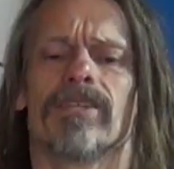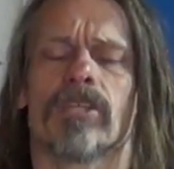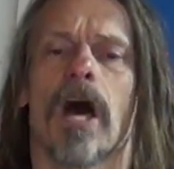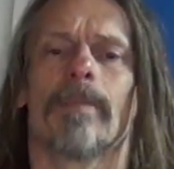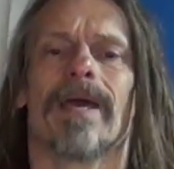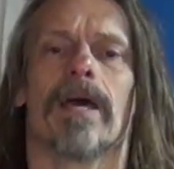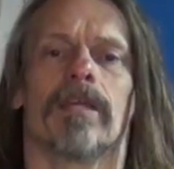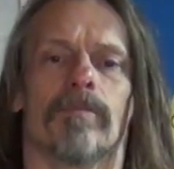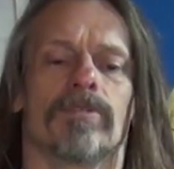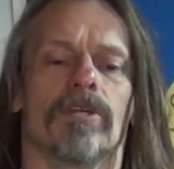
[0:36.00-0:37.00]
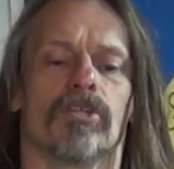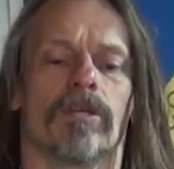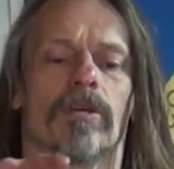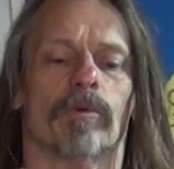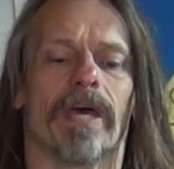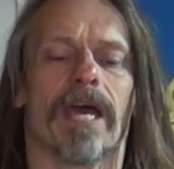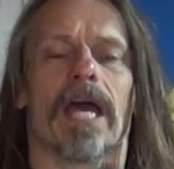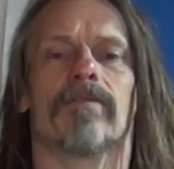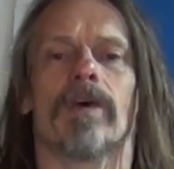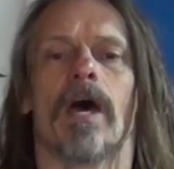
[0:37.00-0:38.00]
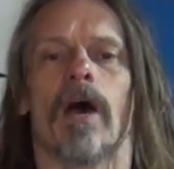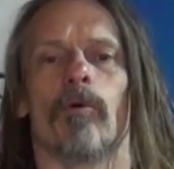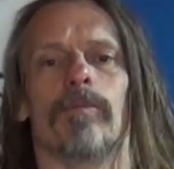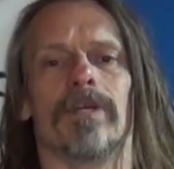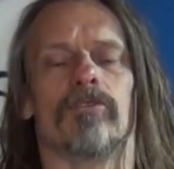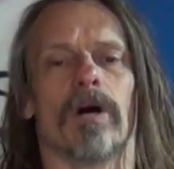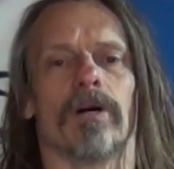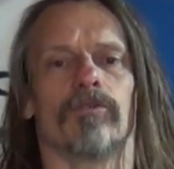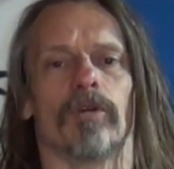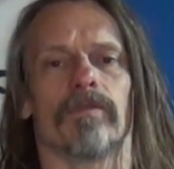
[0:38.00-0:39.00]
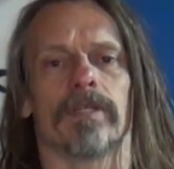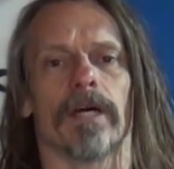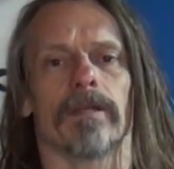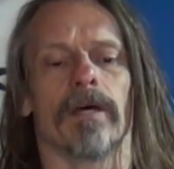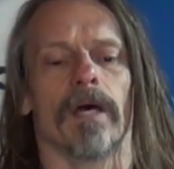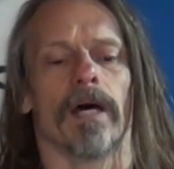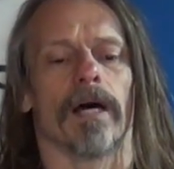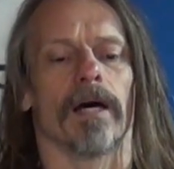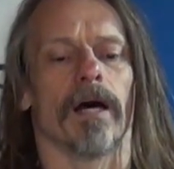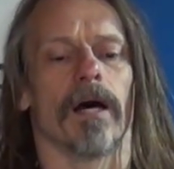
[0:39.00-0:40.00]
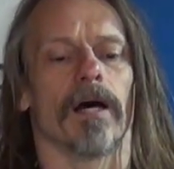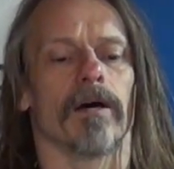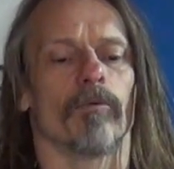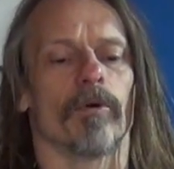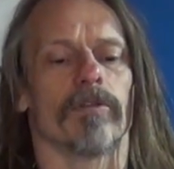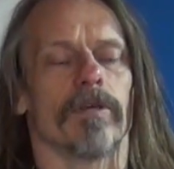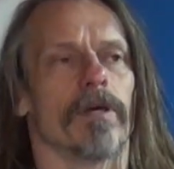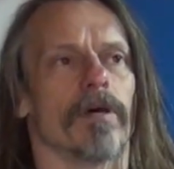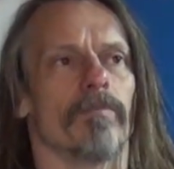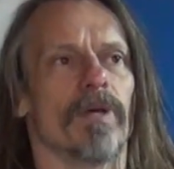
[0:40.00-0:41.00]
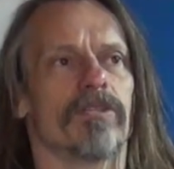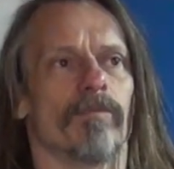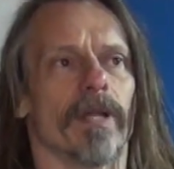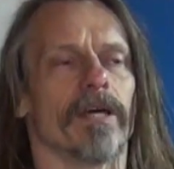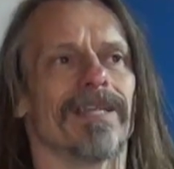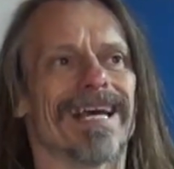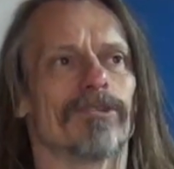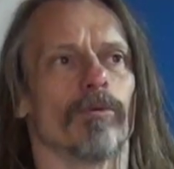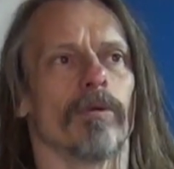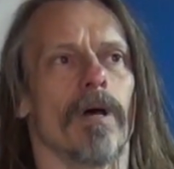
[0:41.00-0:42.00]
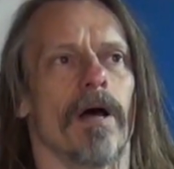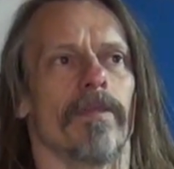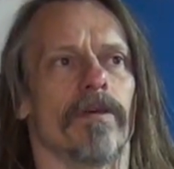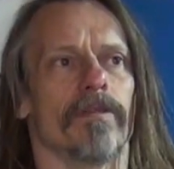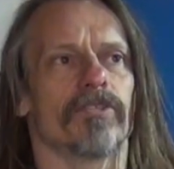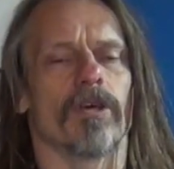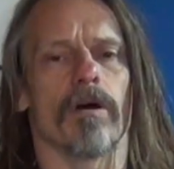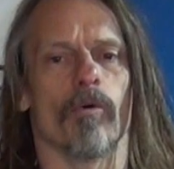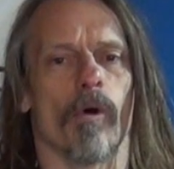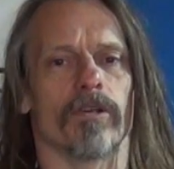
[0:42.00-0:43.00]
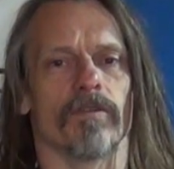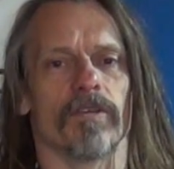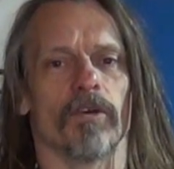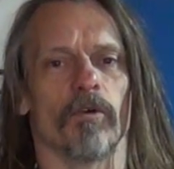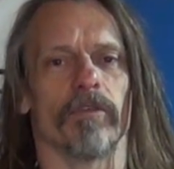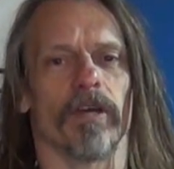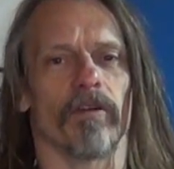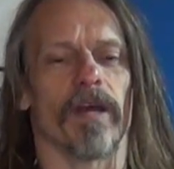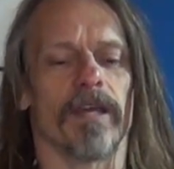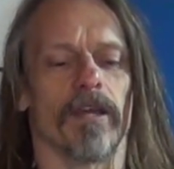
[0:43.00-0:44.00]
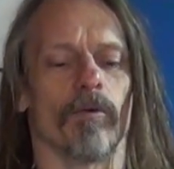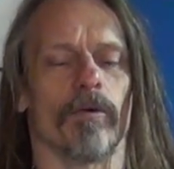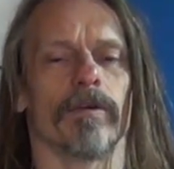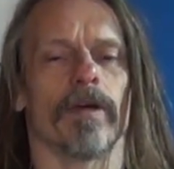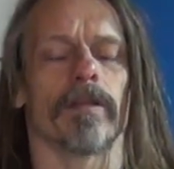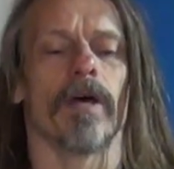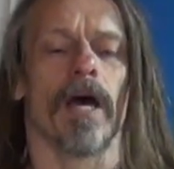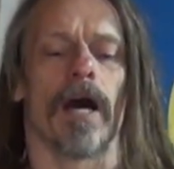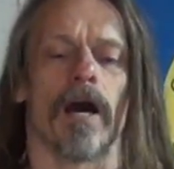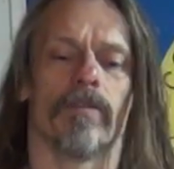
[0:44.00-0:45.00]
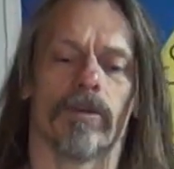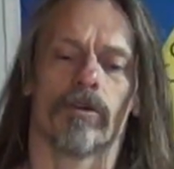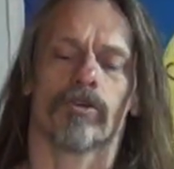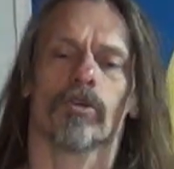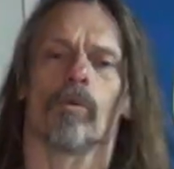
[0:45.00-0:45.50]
this top-headed position here where the haft would be dr uh, driven down uh, uh, where the meets the blade and actual, the, the skunk works of this whole thing right here where we've got the inertial